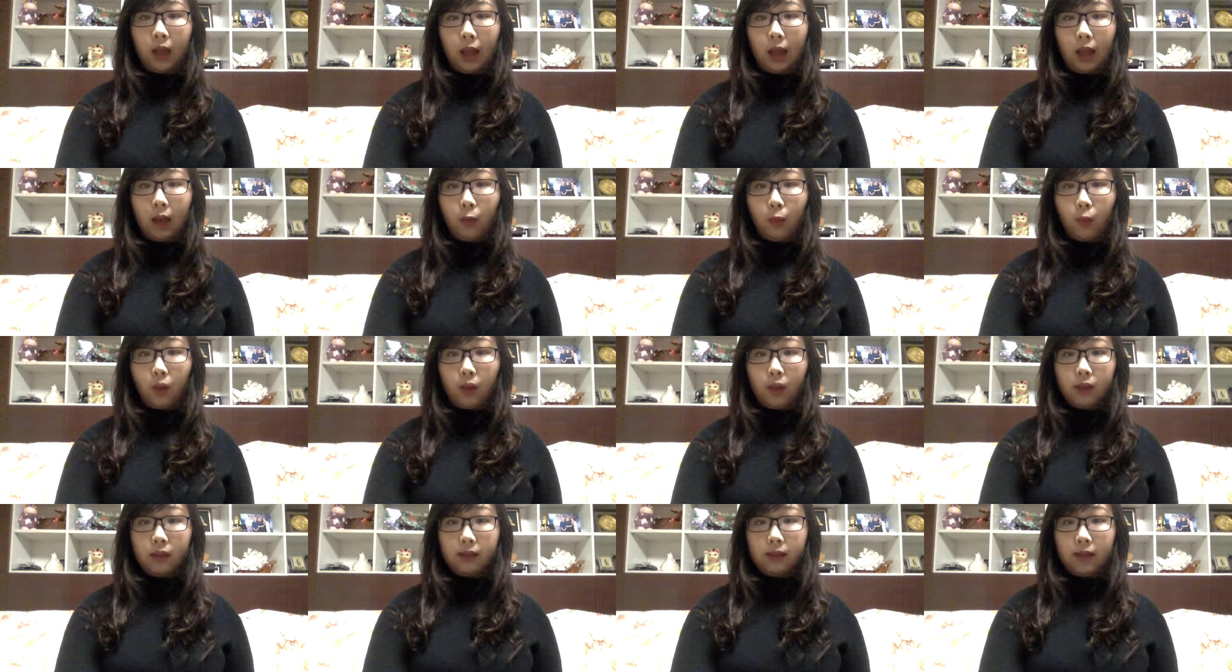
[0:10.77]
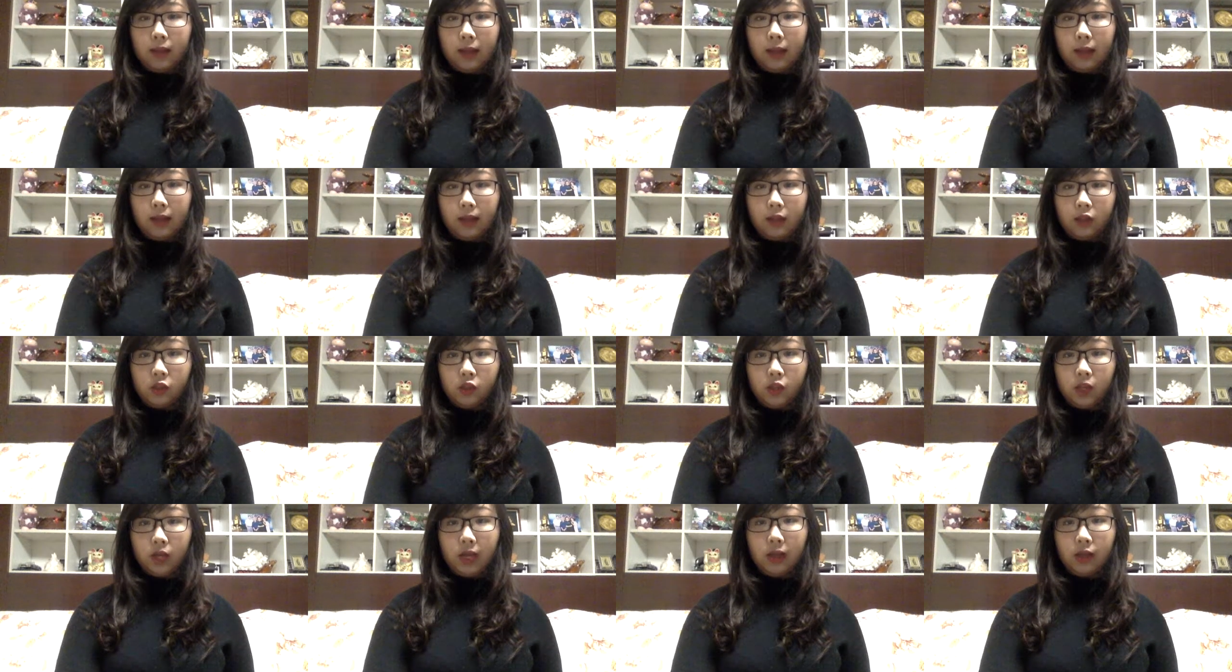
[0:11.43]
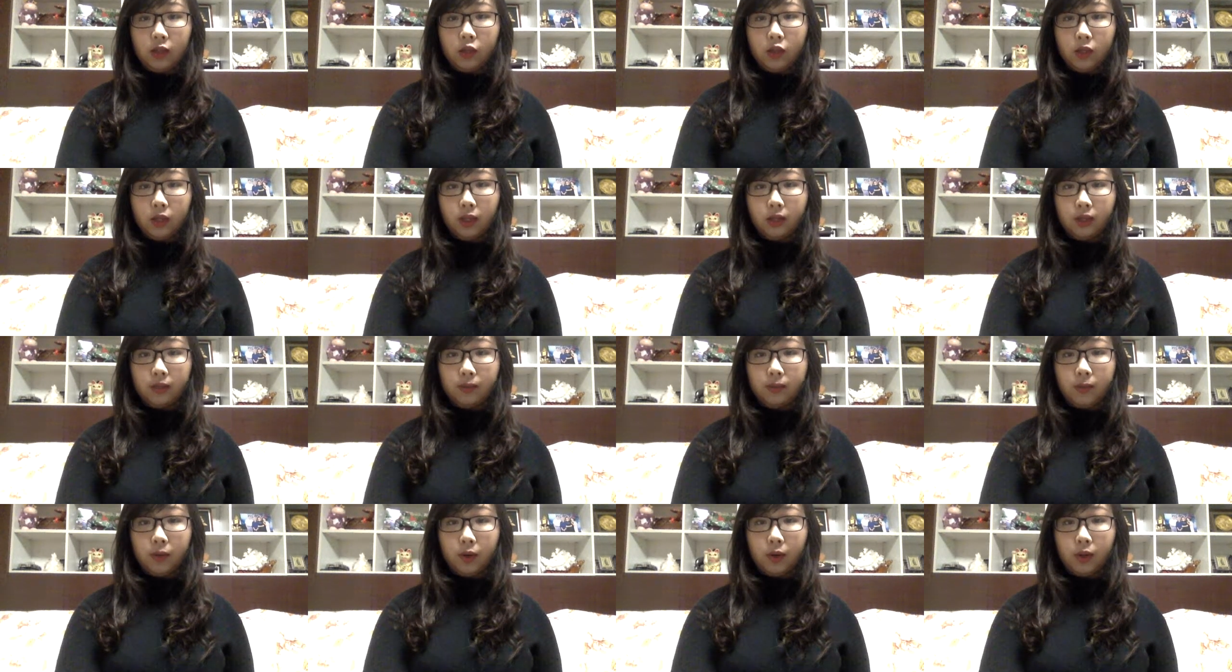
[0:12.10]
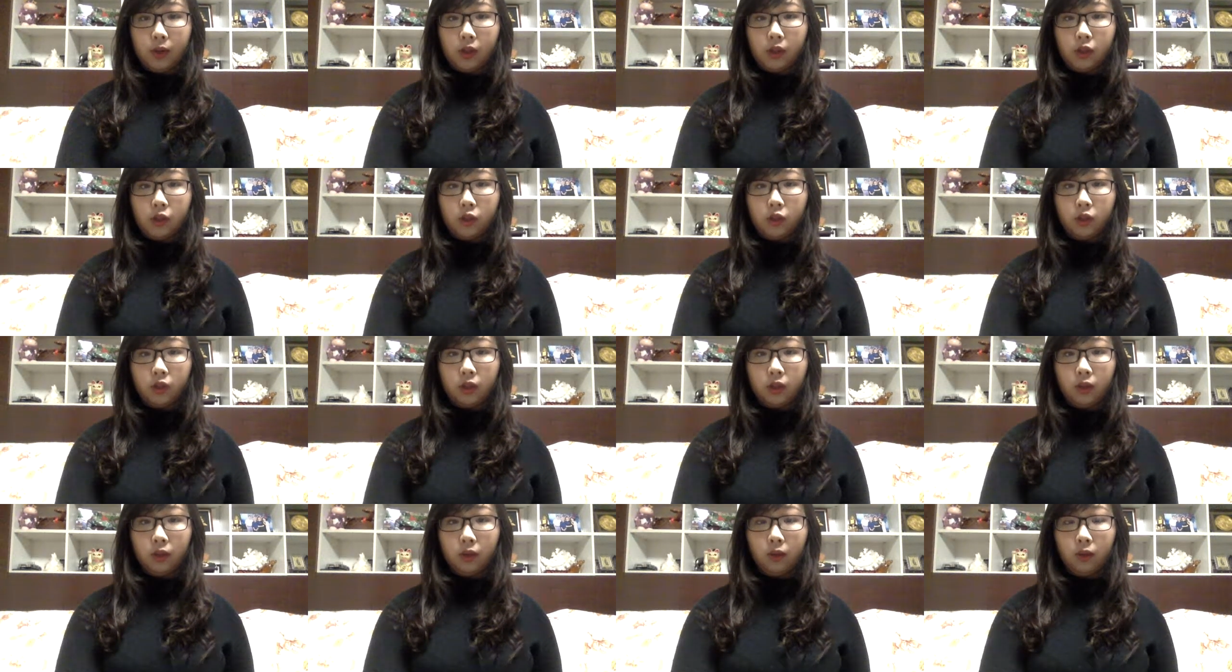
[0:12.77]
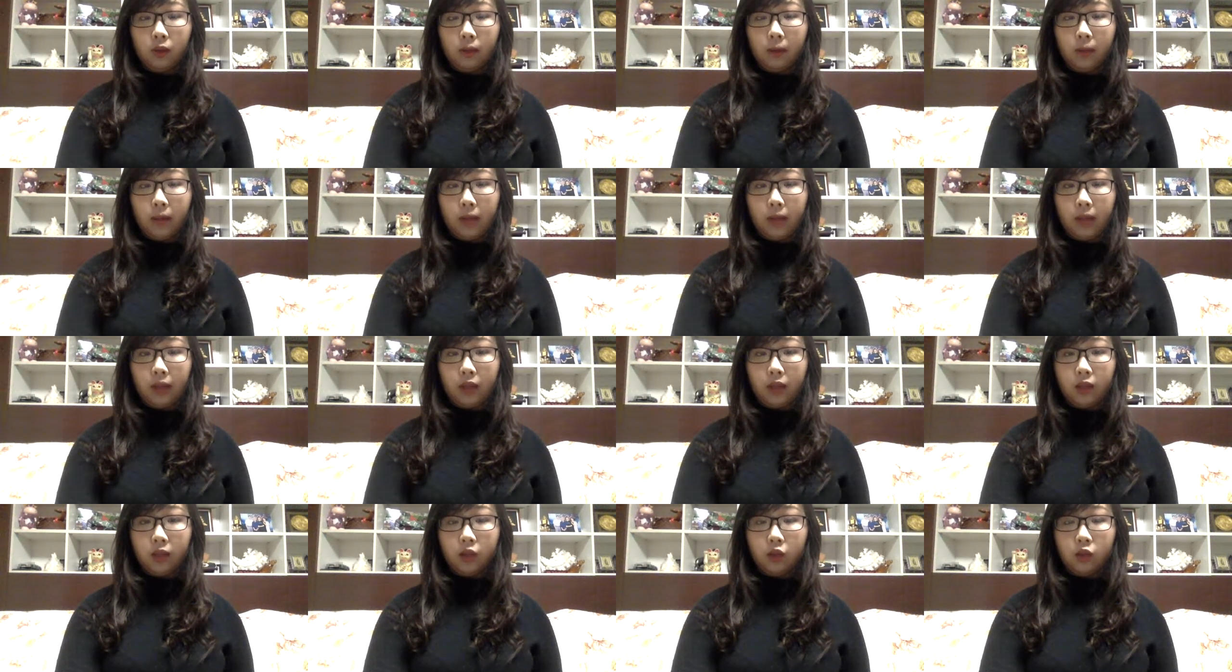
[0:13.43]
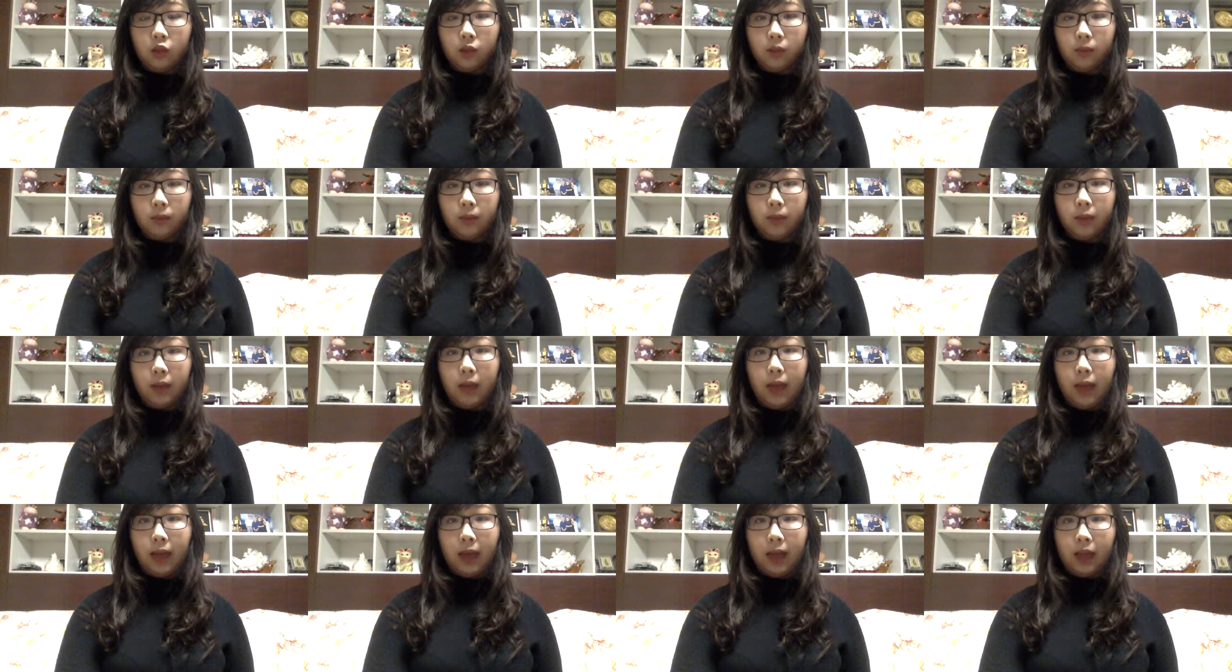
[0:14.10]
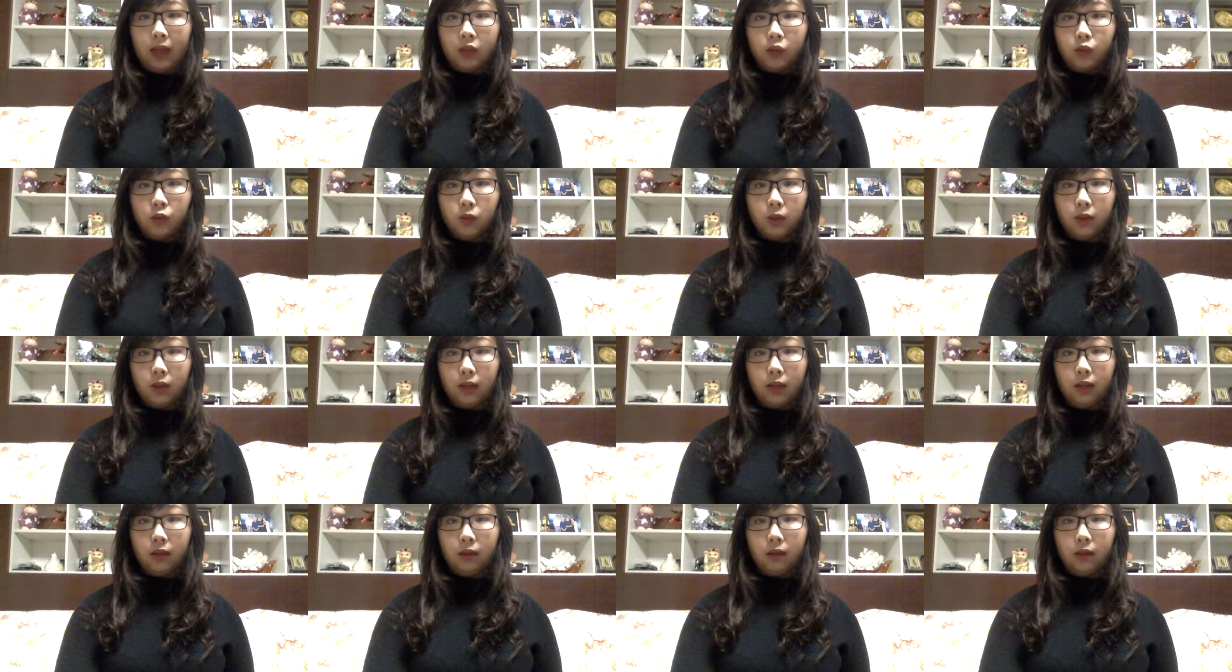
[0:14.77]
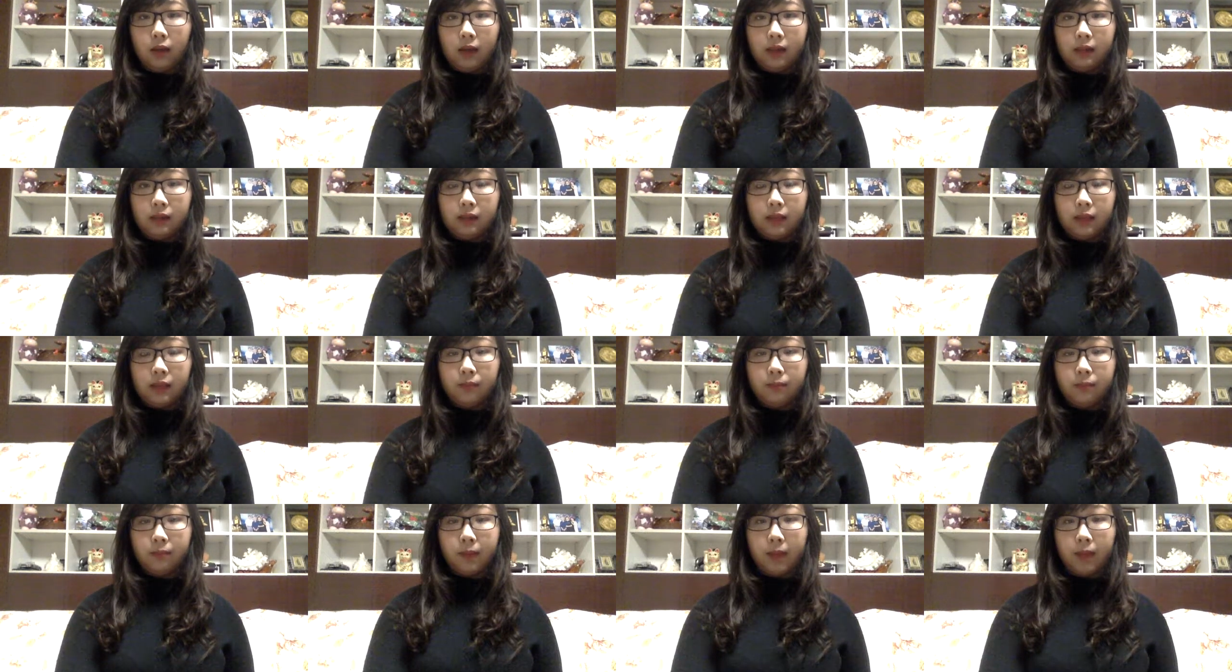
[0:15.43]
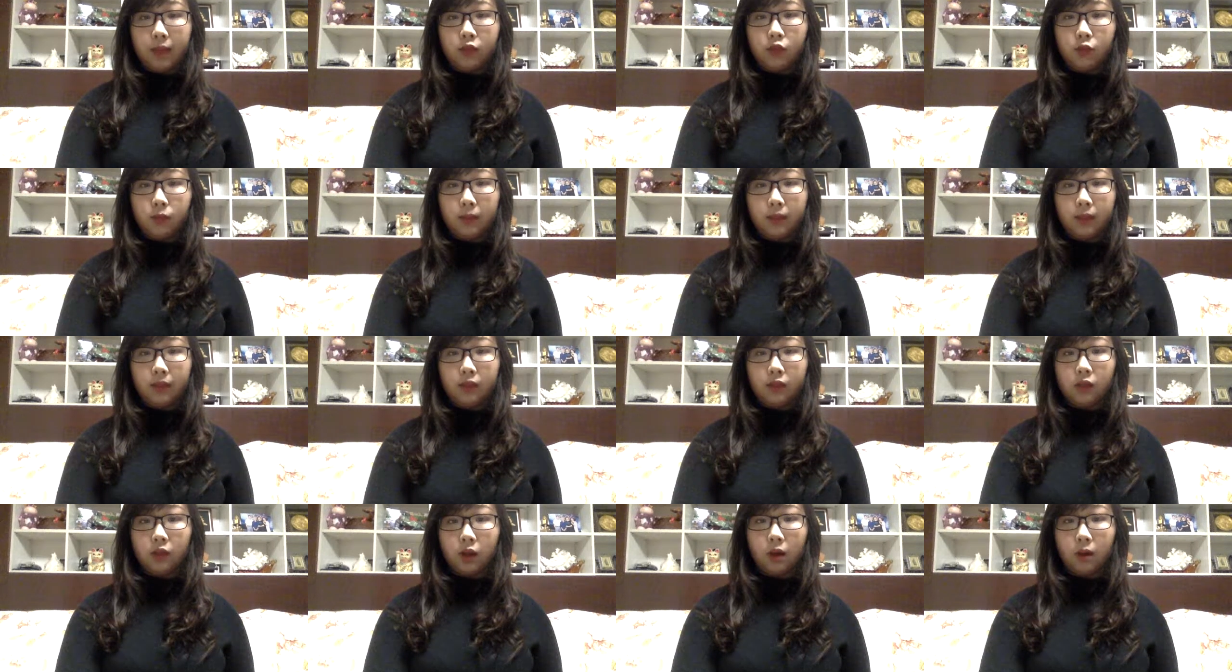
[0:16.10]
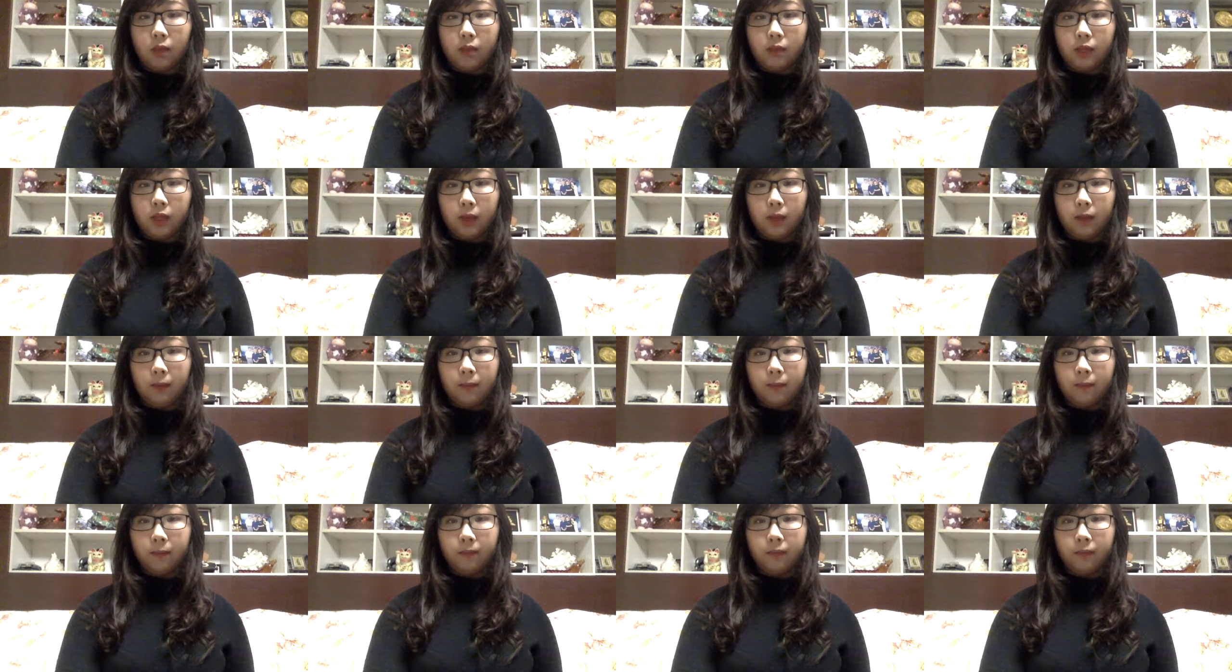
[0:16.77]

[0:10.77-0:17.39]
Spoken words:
I once had a challenging experience during my internship at NYU Asset Management Company,